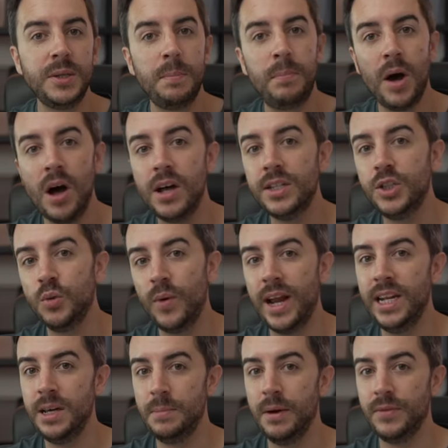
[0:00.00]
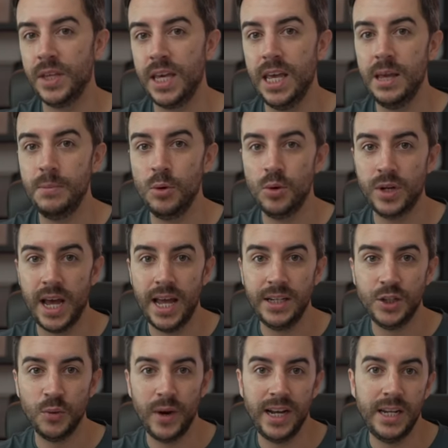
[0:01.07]
a bar directly above the keyboard and
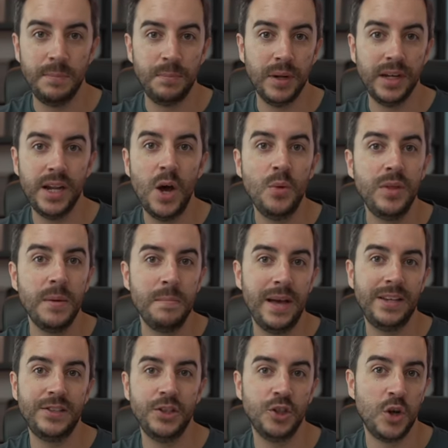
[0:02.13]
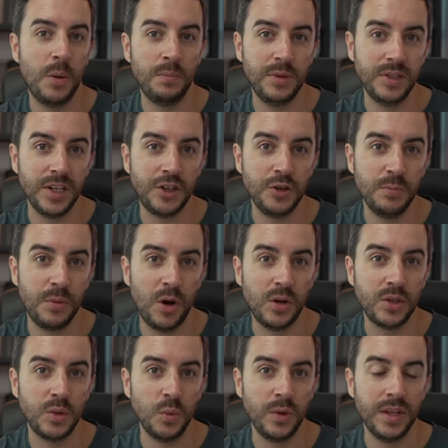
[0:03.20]
directly below the message composition
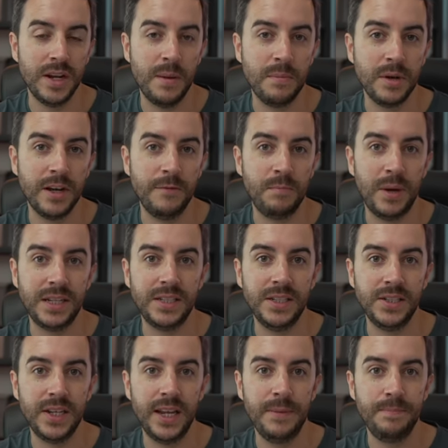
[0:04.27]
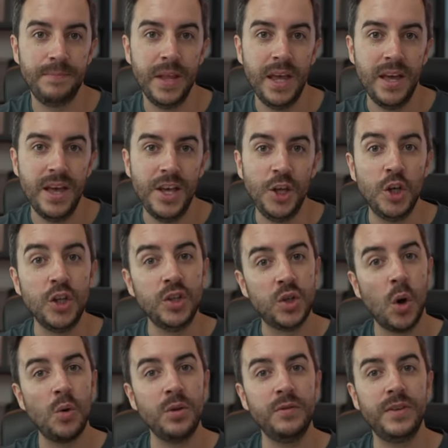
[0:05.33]
box with a number of buttons in. You can
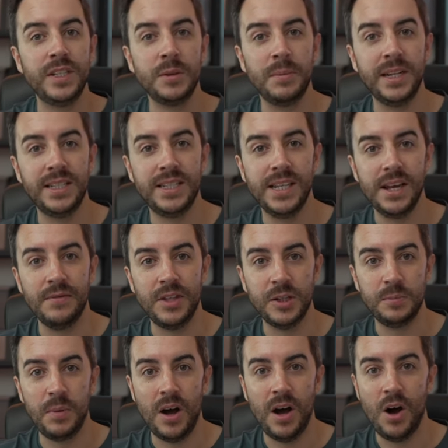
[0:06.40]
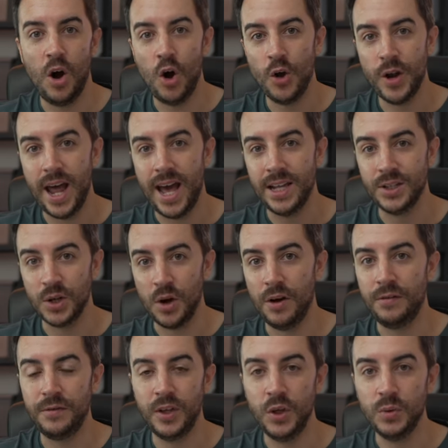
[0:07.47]
toggle the visibility of this bar on and
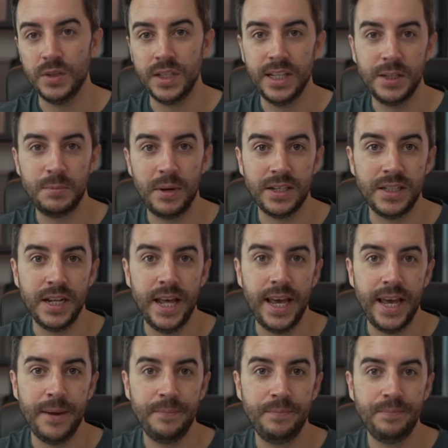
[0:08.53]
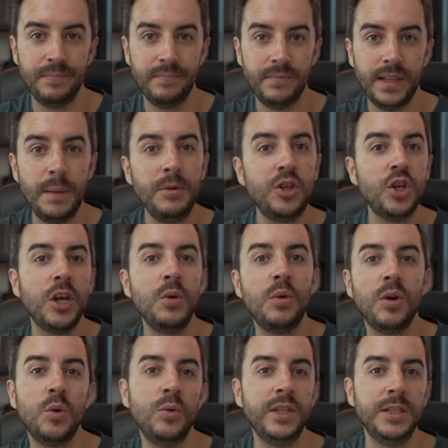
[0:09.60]
off using this button here. Let me show you
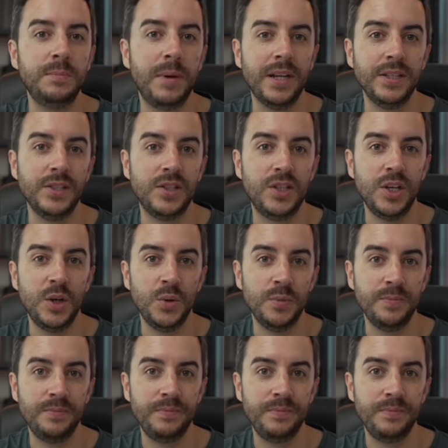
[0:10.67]
what all these buttons do.